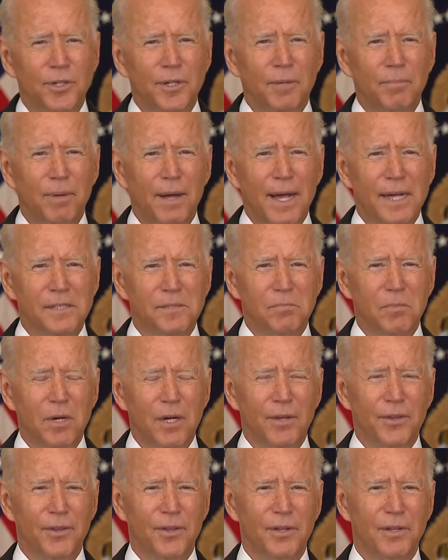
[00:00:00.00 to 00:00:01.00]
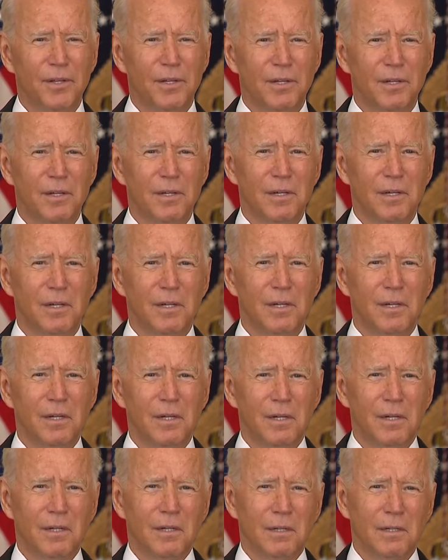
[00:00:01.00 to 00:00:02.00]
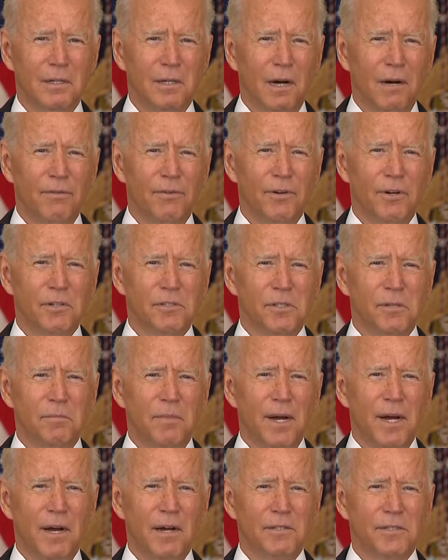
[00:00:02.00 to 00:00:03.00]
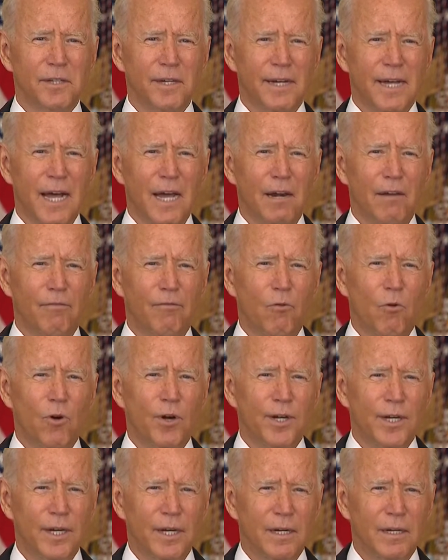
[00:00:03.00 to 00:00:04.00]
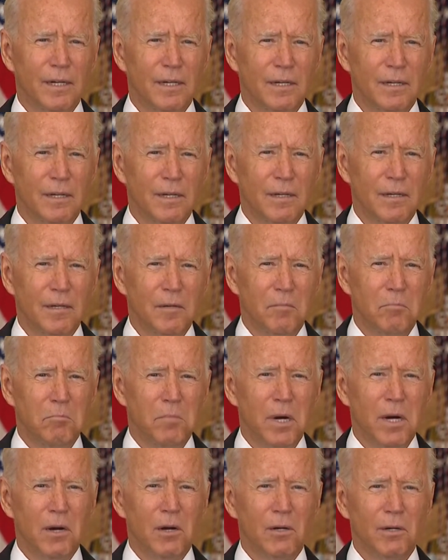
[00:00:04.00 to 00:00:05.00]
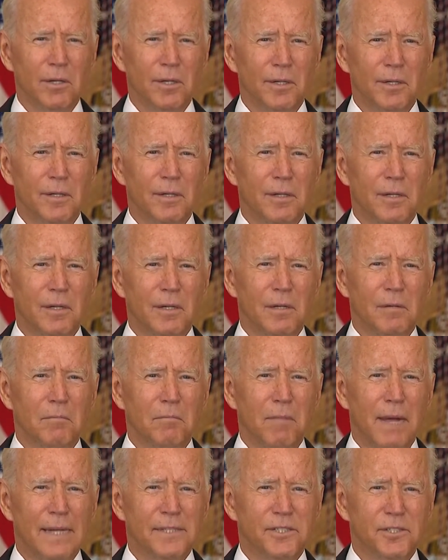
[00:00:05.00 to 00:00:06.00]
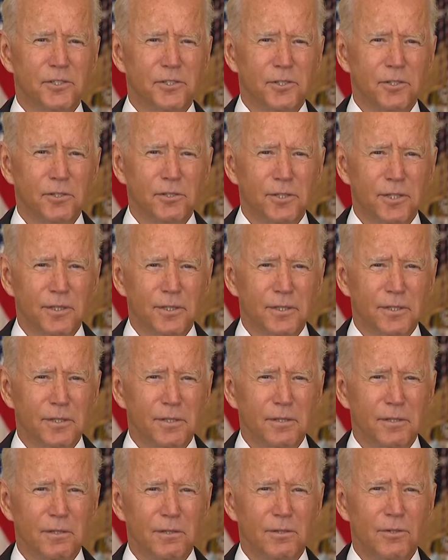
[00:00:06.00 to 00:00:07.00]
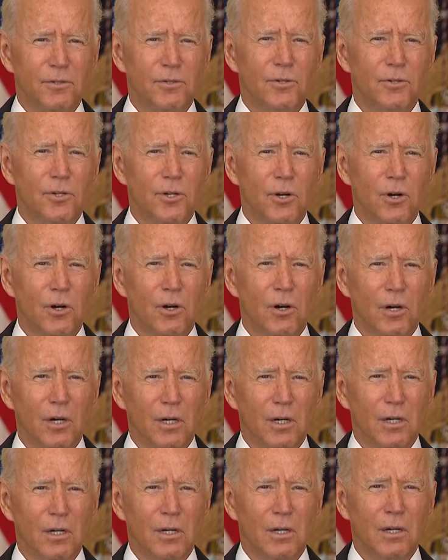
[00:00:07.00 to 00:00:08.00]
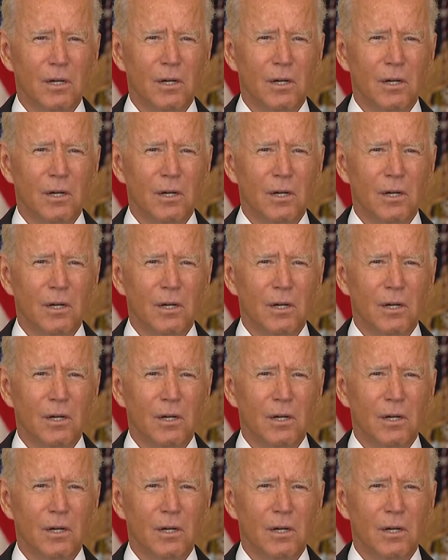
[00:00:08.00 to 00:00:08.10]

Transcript: in the past month. Governors and mayors in California, Maryland, Massachusetts, New York,